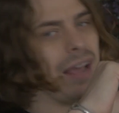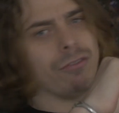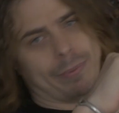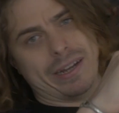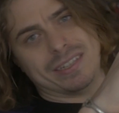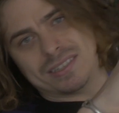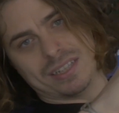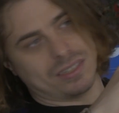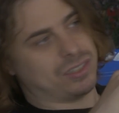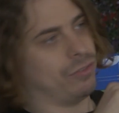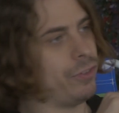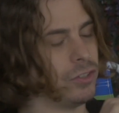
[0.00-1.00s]
everybody's
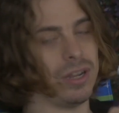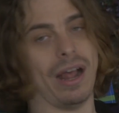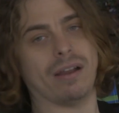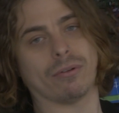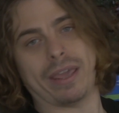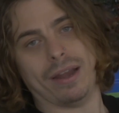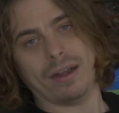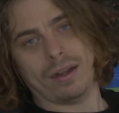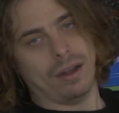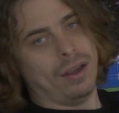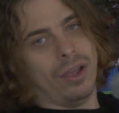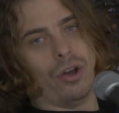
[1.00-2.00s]
is. I don't
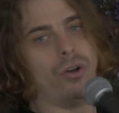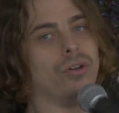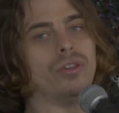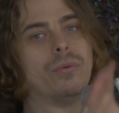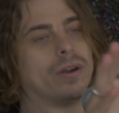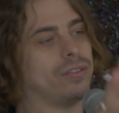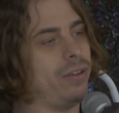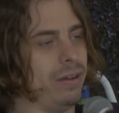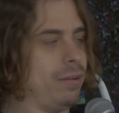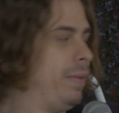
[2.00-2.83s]
care who you want to talk